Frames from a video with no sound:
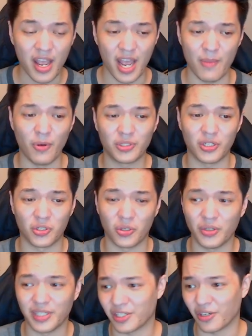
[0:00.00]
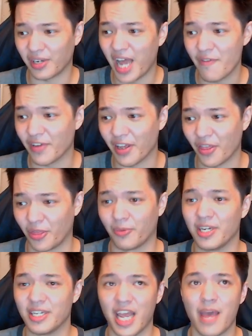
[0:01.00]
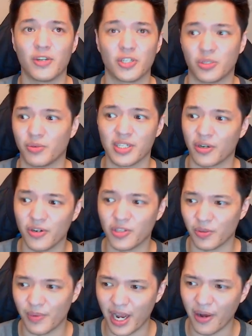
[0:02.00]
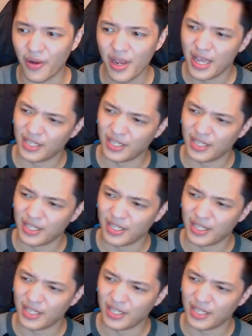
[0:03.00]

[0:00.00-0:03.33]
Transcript: and most control decks are laughing at 3 damage 3 turns from now.